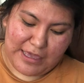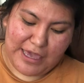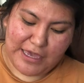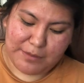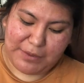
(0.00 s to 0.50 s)

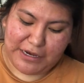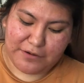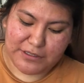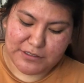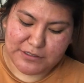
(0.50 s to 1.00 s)
And
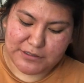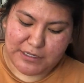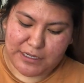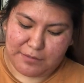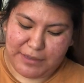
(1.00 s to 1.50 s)
parents,
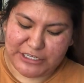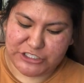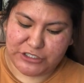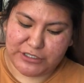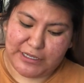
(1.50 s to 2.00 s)
make
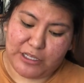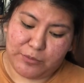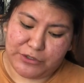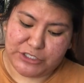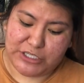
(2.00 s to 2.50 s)
sure to
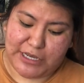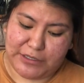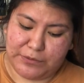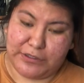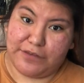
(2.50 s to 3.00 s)
help your
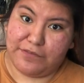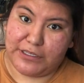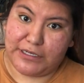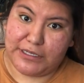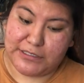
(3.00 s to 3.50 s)
child if they
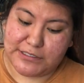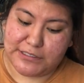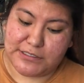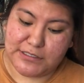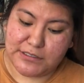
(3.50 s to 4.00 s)
need
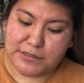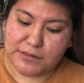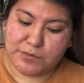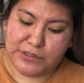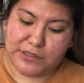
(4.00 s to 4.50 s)
assistance
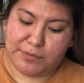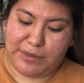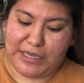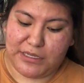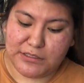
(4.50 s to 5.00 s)
with the
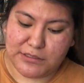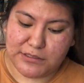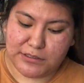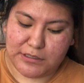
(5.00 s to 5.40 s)
paint.